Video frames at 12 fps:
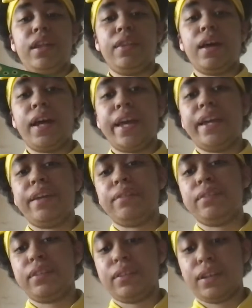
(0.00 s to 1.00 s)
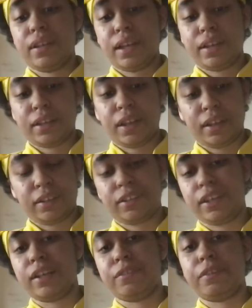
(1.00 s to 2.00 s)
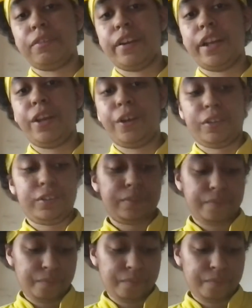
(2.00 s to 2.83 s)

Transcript: that I can't stand for very long.